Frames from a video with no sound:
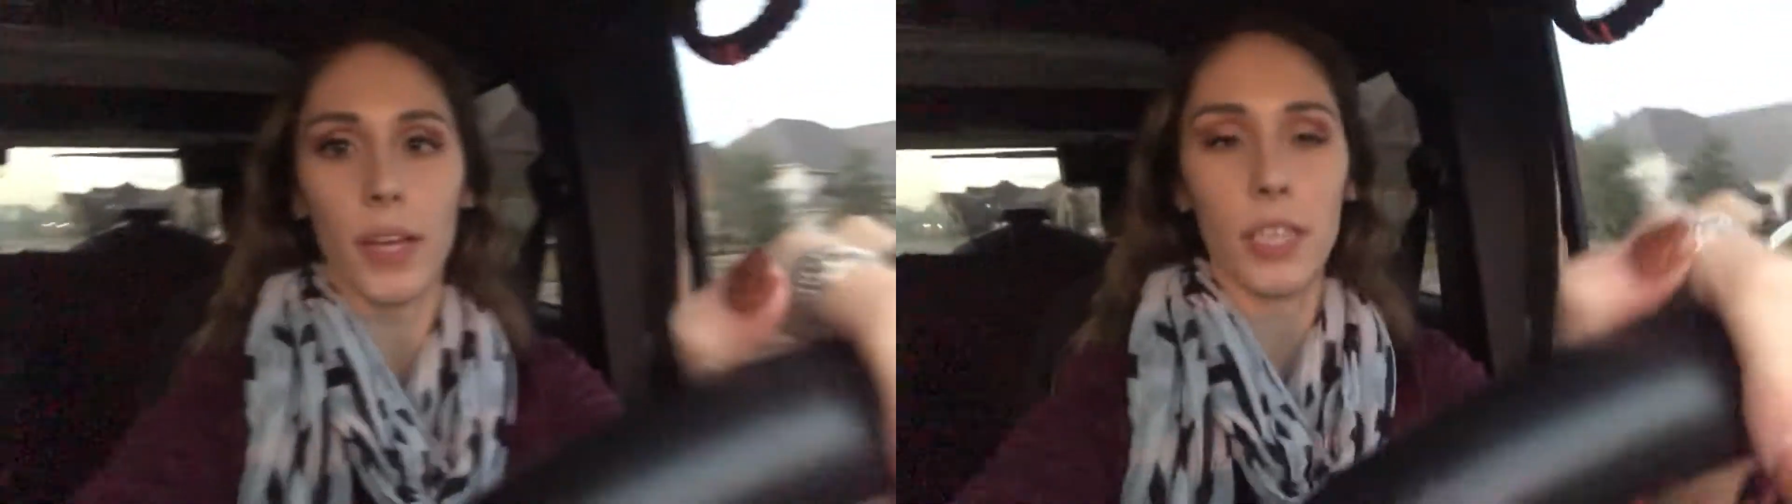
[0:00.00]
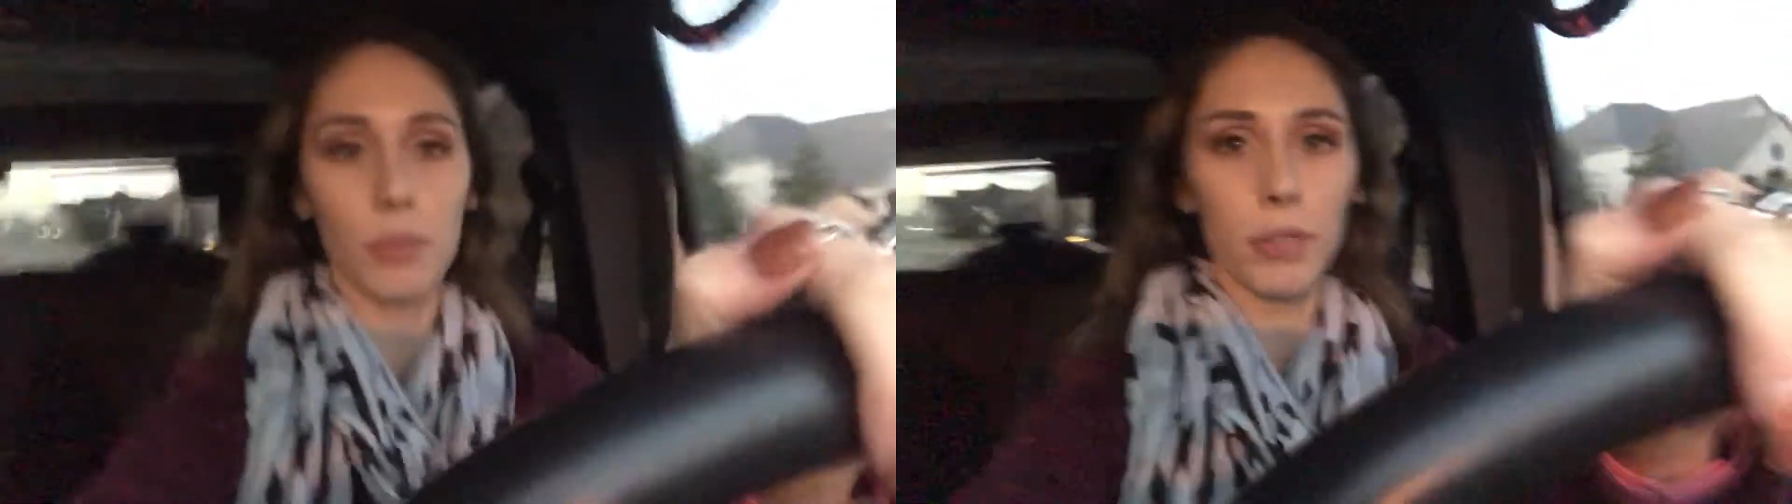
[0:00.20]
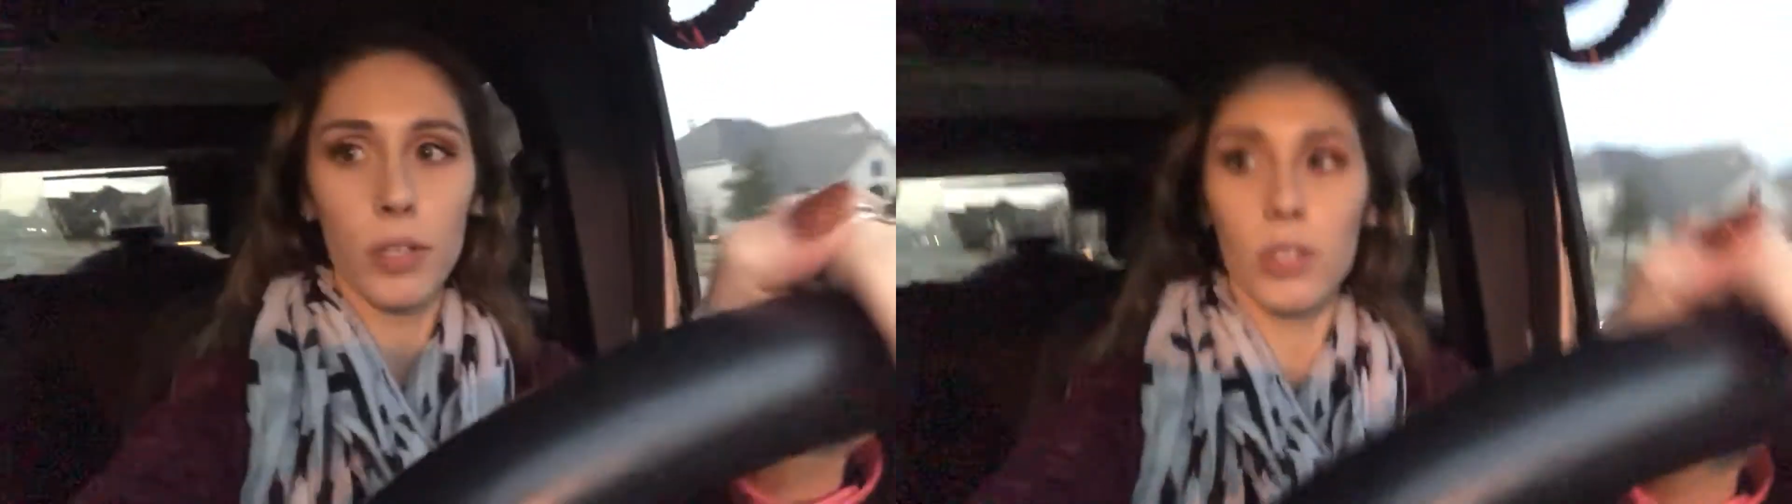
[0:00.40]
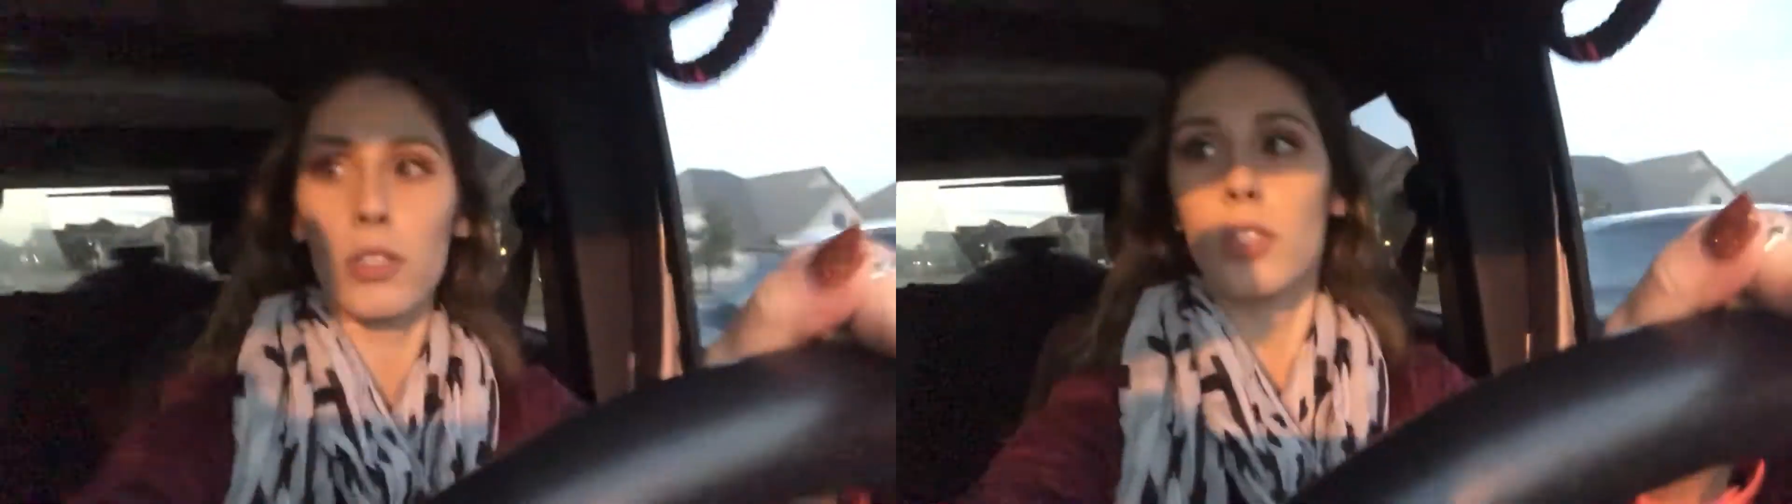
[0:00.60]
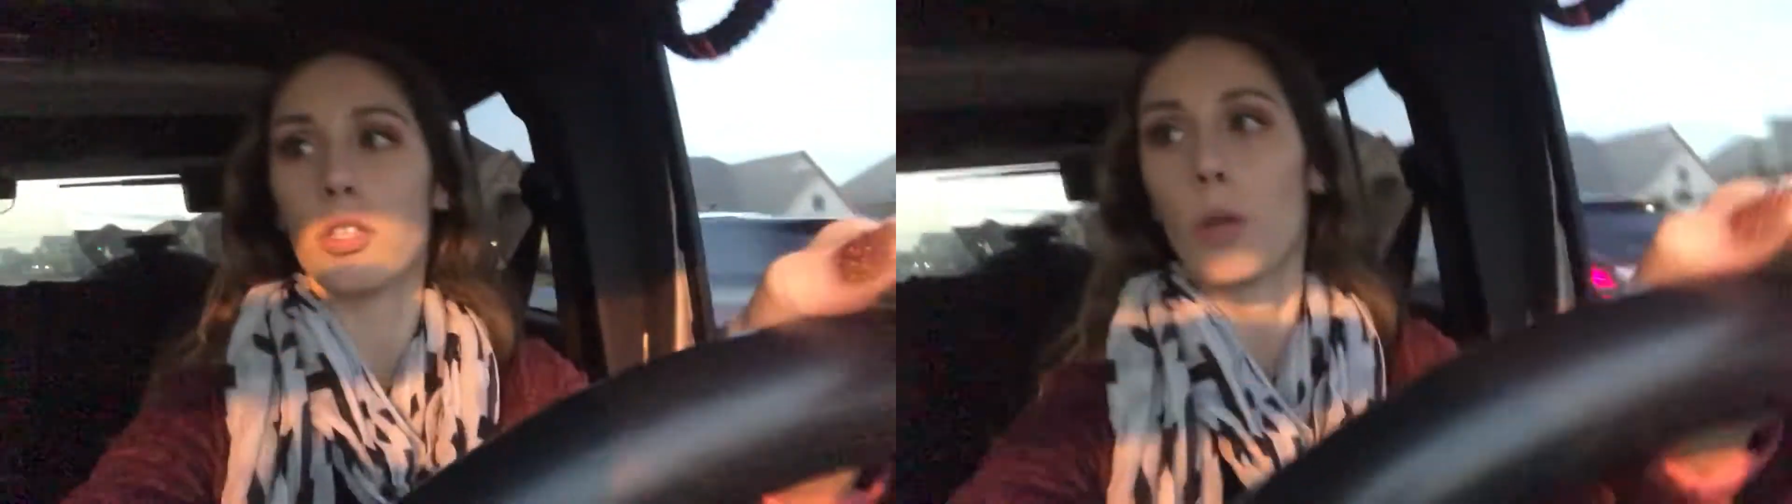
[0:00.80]

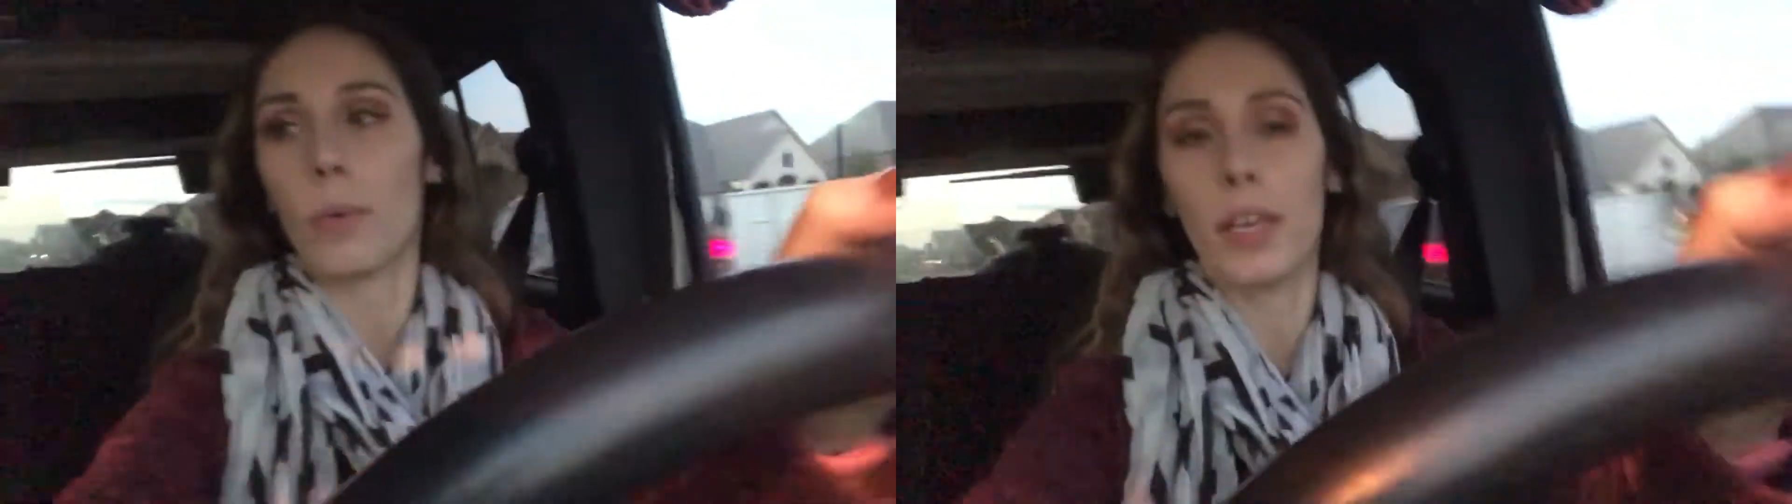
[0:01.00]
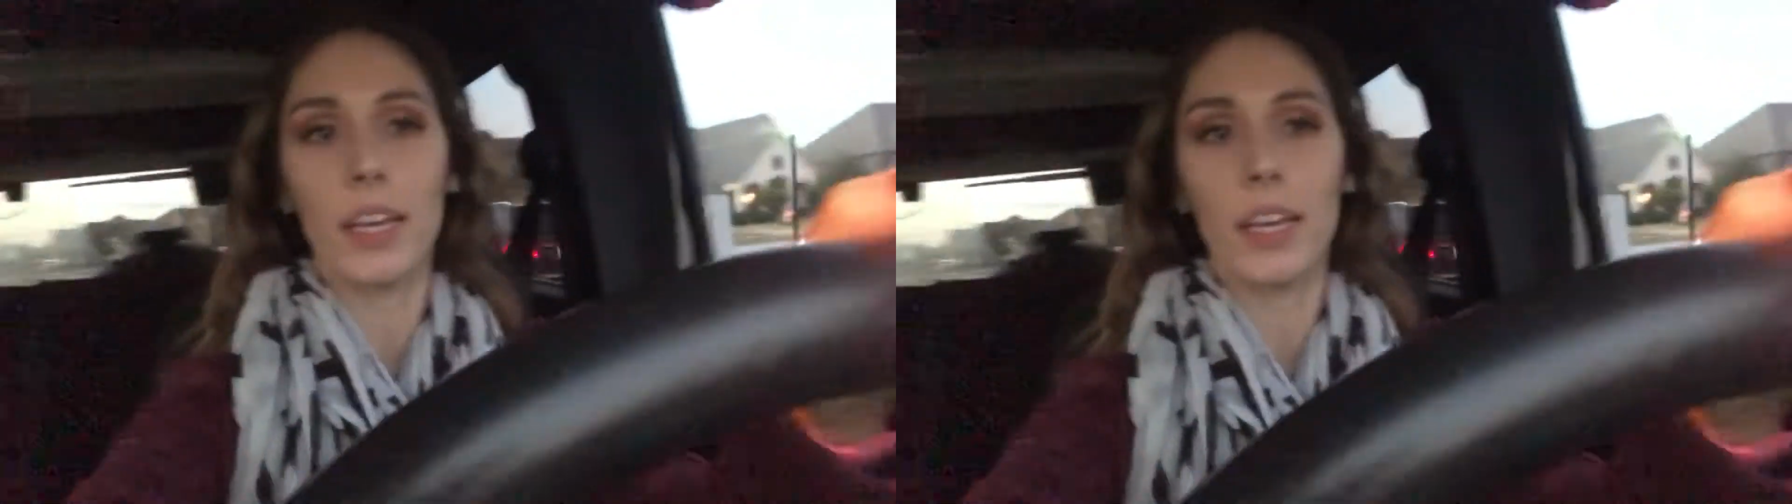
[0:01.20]
Israel's so we